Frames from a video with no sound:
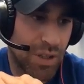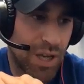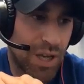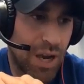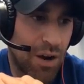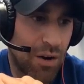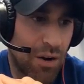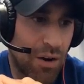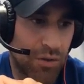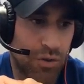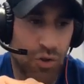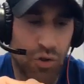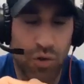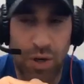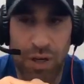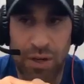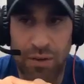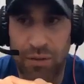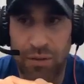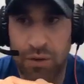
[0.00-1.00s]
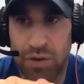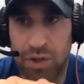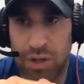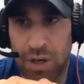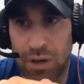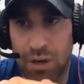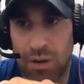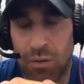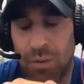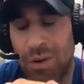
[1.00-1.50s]
Character, train for
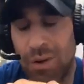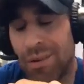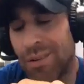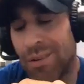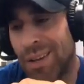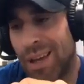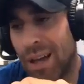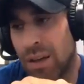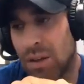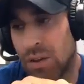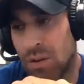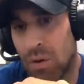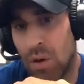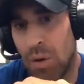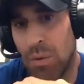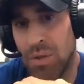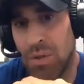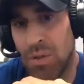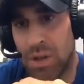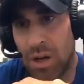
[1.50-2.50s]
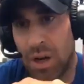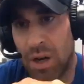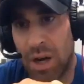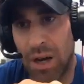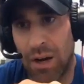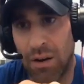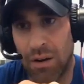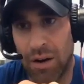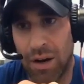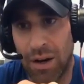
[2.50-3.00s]
skill. Well, yeah, you're always going to
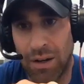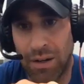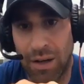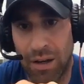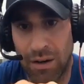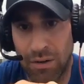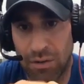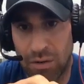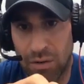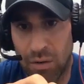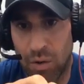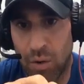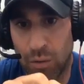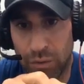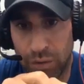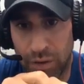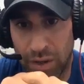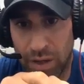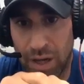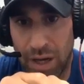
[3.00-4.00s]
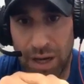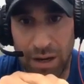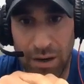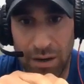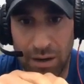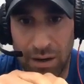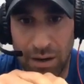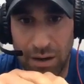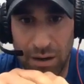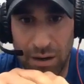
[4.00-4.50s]
hire high character, hopefully
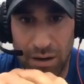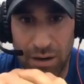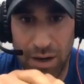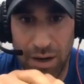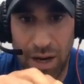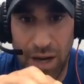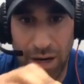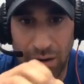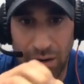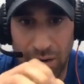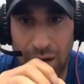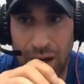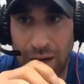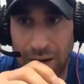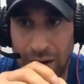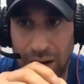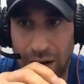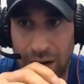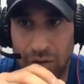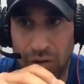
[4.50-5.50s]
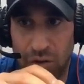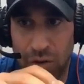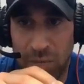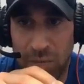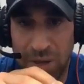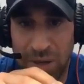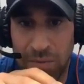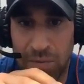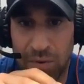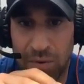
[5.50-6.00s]
hire high character
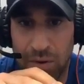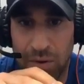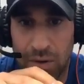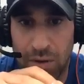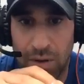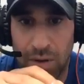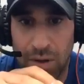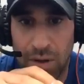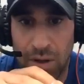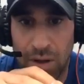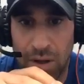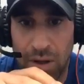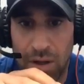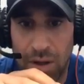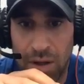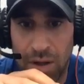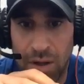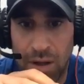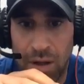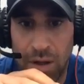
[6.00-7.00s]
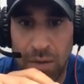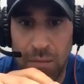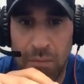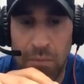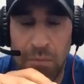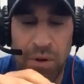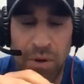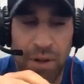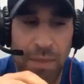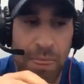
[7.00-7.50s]
people.
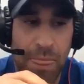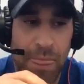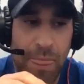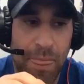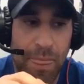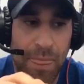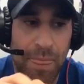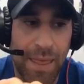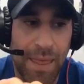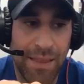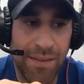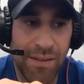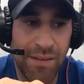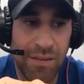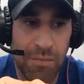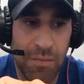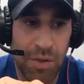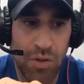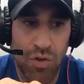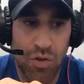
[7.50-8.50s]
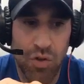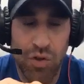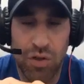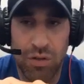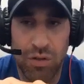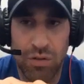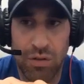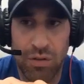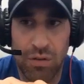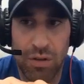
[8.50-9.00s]
But that doesn't mean you
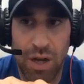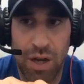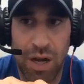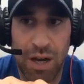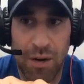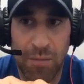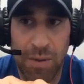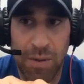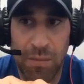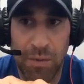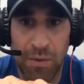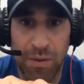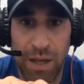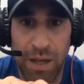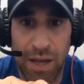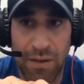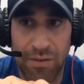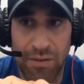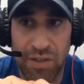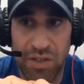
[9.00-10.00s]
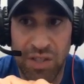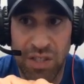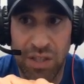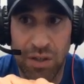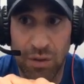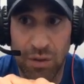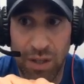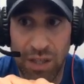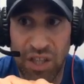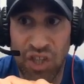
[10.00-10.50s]
shouldn't hire people that have a
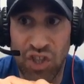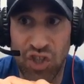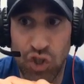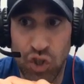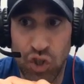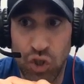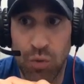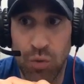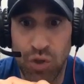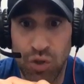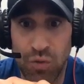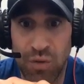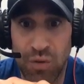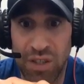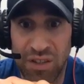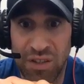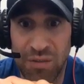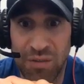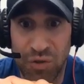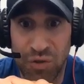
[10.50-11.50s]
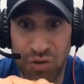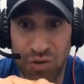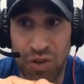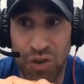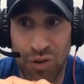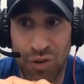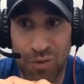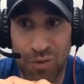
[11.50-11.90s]
skill that can do what you need them to do.